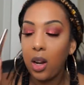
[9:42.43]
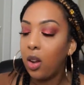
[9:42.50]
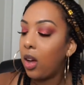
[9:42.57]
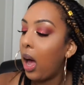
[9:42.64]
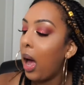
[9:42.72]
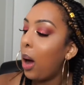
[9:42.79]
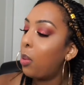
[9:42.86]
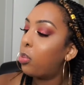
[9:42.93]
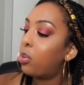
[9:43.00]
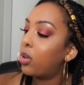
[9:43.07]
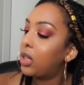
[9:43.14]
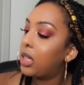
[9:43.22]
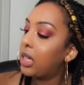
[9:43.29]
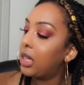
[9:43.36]
Look how
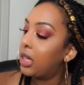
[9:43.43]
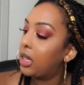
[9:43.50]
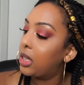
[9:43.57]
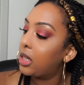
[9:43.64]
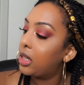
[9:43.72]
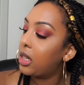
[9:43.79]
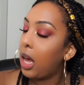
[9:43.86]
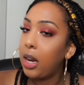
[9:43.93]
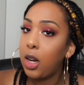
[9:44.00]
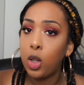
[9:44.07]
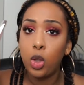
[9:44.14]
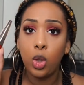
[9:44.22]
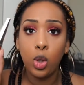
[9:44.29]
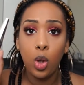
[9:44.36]
pretty it is, and
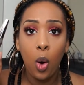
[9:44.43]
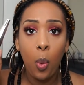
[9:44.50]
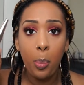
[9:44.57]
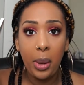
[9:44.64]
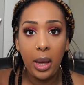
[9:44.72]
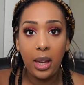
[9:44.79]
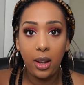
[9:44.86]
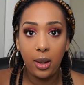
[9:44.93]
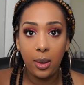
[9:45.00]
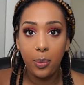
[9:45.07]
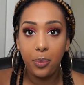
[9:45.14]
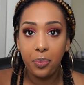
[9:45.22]
it's so big.